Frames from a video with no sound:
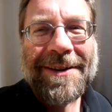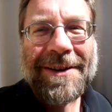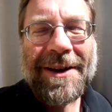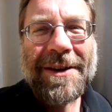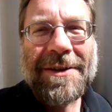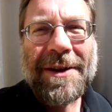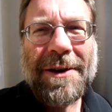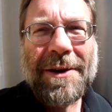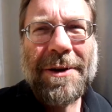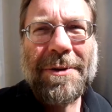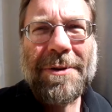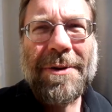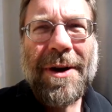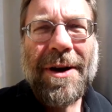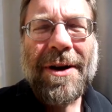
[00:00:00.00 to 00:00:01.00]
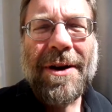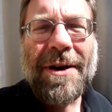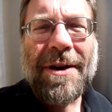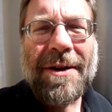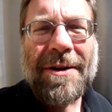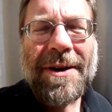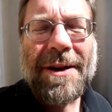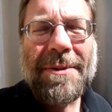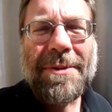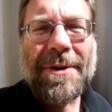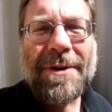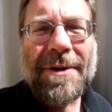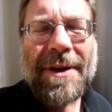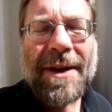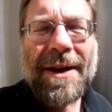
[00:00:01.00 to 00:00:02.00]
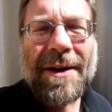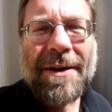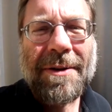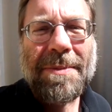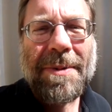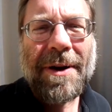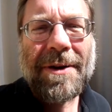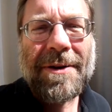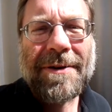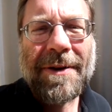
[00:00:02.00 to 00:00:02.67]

to know our neighborhood and our parks here.